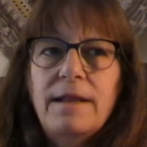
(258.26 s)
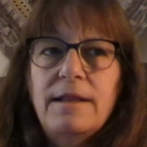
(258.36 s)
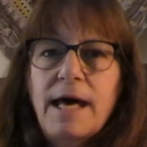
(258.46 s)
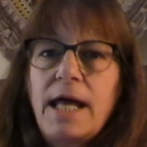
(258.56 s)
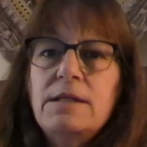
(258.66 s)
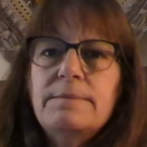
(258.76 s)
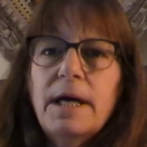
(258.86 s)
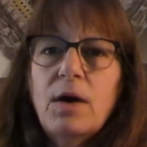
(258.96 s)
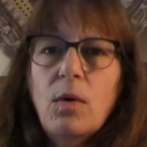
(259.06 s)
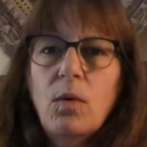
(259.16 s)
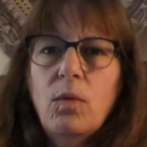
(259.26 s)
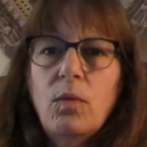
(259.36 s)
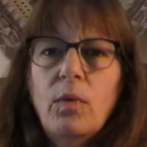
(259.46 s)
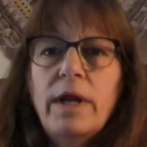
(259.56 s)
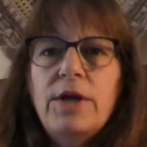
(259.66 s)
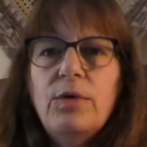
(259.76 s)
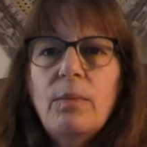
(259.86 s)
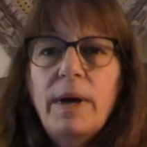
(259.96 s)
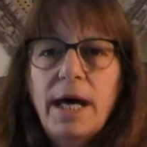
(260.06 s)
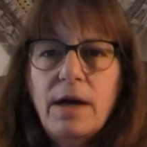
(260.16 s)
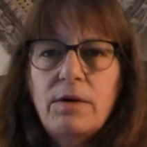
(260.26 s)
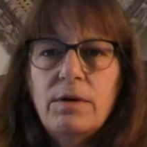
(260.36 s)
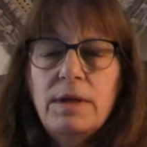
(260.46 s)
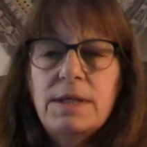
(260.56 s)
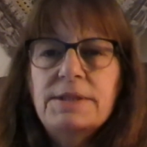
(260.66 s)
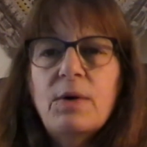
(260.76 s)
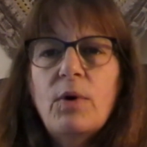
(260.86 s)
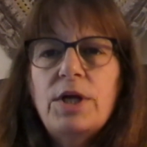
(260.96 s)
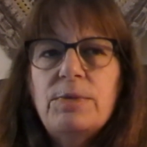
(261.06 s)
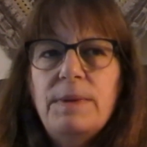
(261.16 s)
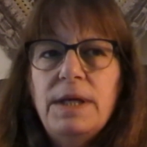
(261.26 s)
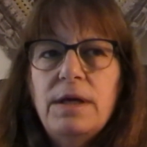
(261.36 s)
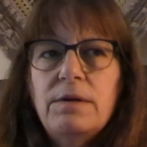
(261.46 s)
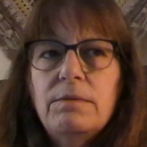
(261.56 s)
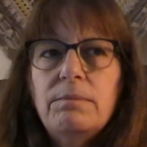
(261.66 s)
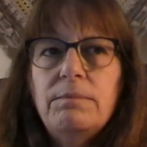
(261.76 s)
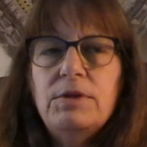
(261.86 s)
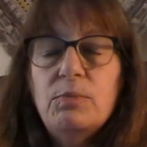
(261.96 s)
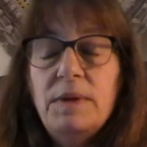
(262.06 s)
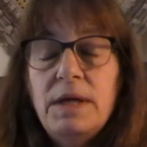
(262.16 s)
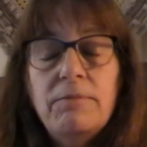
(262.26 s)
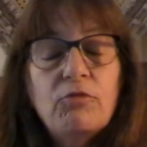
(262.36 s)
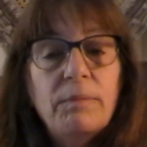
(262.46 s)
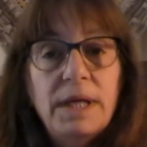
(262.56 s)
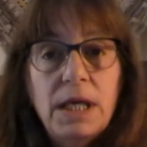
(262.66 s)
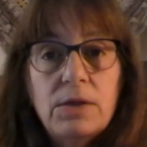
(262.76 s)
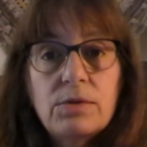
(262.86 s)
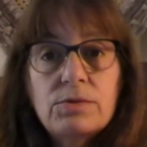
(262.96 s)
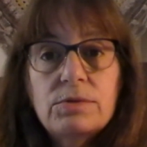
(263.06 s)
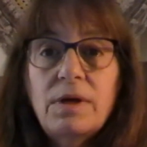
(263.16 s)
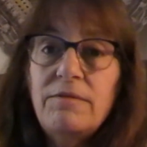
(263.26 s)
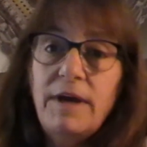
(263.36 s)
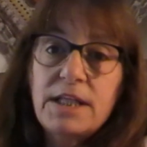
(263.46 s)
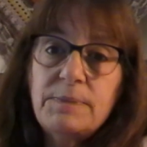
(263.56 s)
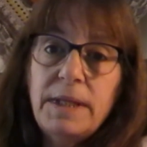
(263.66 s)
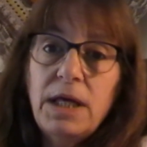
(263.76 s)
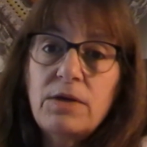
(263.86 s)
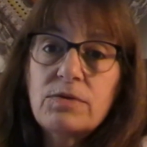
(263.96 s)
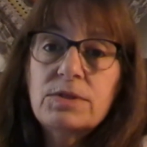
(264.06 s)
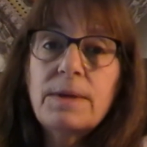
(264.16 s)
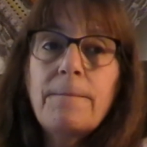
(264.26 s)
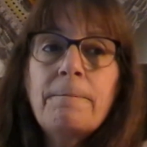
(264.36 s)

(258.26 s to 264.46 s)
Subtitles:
That is my goal when I do a pattern, is I want it to be for beginners, advanced beginners.